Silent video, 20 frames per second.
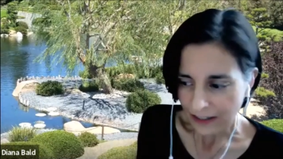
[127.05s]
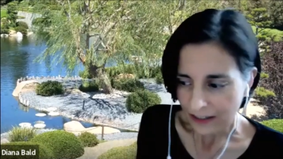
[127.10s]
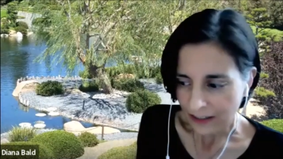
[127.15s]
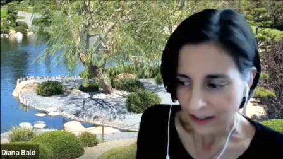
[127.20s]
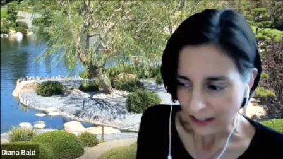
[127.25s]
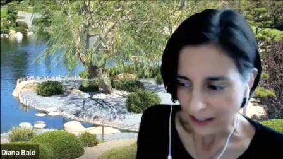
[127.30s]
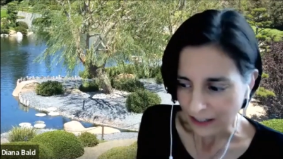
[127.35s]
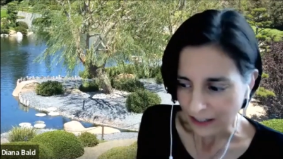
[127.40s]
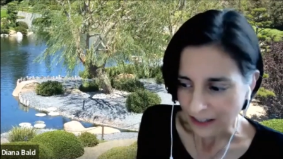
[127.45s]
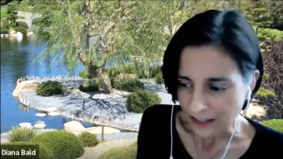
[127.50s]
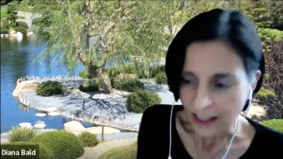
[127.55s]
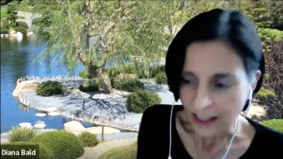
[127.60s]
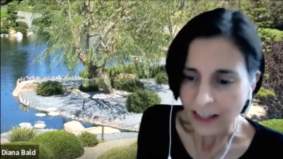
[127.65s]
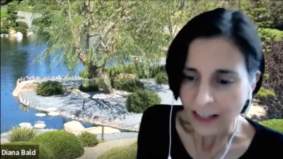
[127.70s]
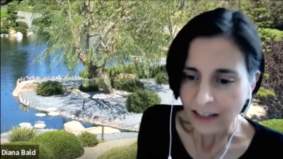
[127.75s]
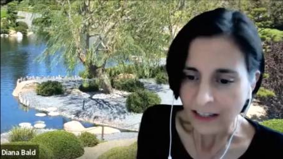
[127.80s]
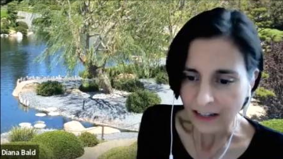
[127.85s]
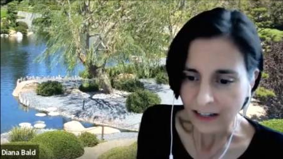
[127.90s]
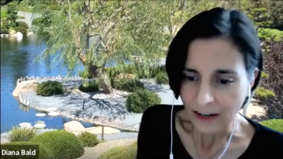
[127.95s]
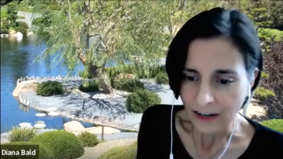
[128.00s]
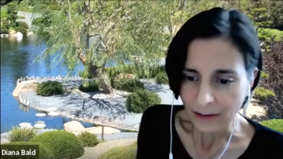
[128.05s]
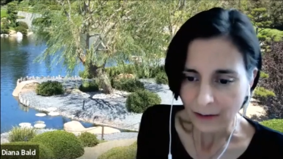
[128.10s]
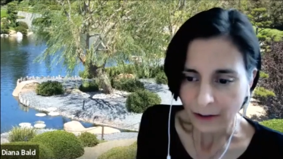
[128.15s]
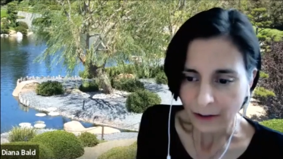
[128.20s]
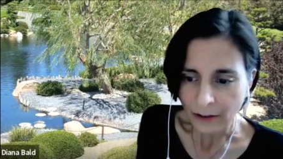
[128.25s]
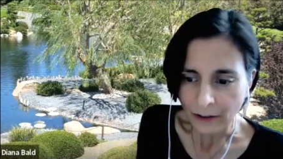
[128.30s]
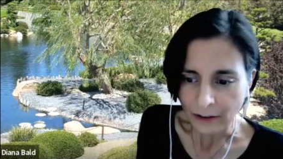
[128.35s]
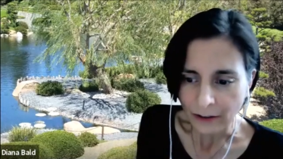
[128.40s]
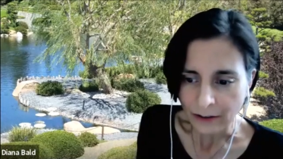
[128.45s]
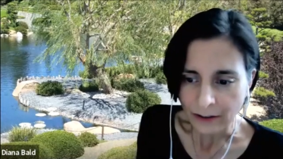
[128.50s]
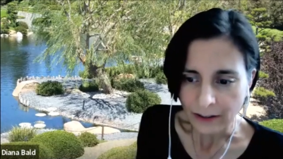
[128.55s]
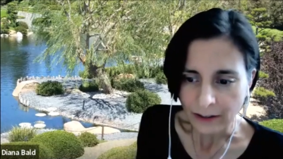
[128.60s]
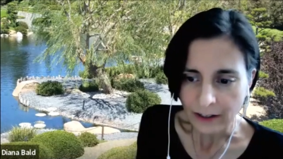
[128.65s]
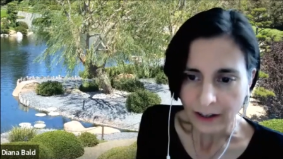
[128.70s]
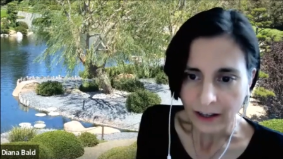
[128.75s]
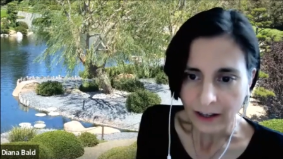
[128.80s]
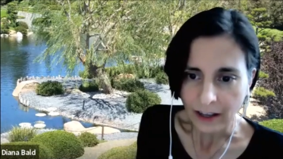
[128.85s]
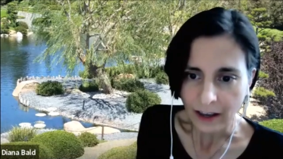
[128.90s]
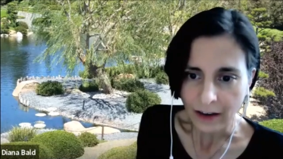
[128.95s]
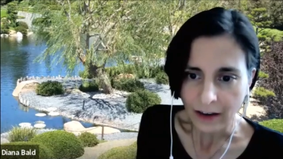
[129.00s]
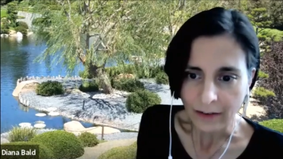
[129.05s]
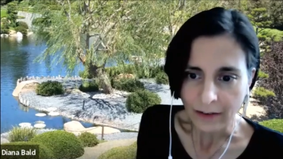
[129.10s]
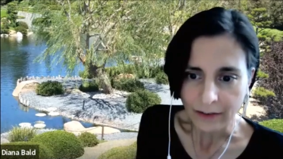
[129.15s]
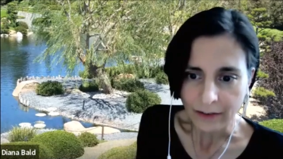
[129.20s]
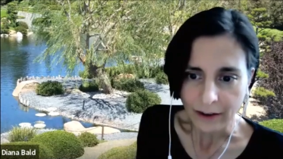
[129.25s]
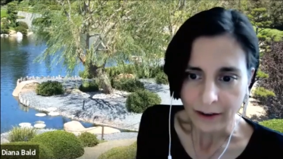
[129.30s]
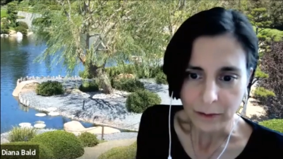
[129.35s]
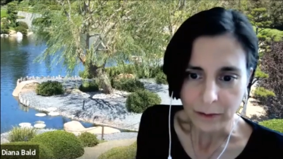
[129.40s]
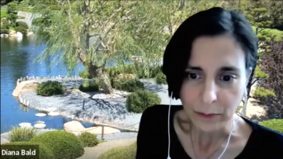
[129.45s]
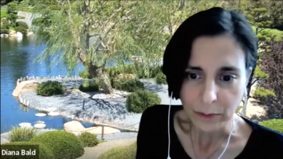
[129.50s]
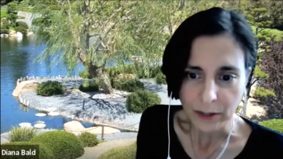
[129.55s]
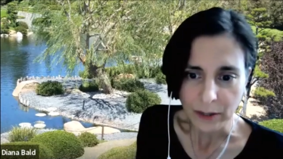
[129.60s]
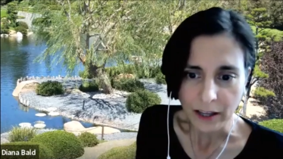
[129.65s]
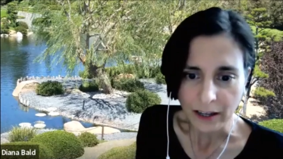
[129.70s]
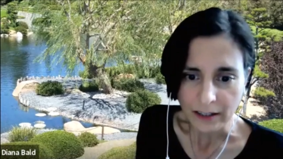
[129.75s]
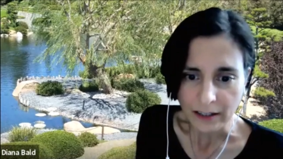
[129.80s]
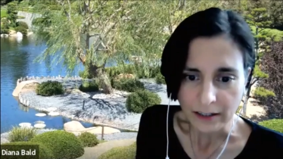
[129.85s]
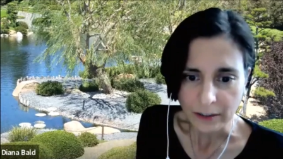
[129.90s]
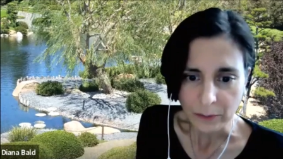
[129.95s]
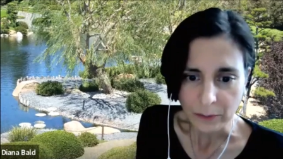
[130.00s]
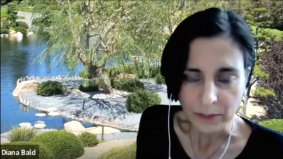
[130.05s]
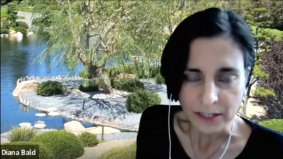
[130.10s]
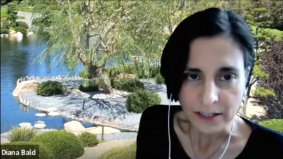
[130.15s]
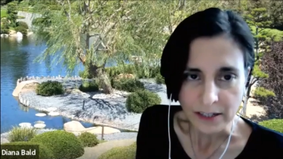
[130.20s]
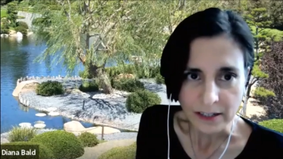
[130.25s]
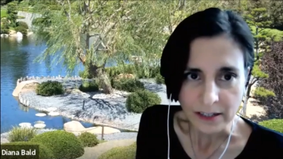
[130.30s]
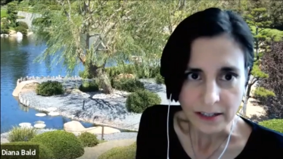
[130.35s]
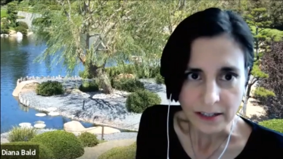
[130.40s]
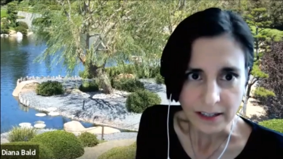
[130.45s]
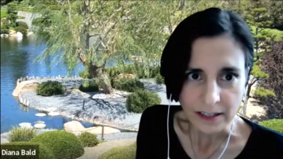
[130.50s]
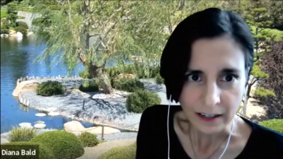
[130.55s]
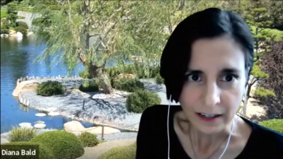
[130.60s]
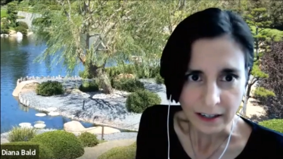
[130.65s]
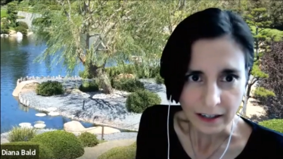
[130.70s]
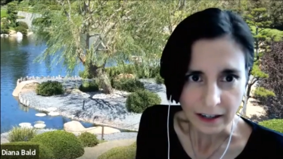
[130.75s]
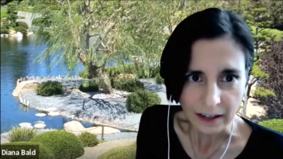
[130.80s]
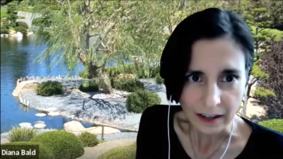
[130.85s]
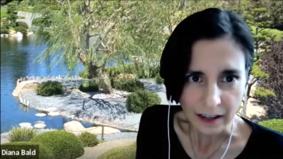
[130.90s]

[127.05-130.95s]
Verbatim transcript: these things that I've learned have, I've applied to business, and,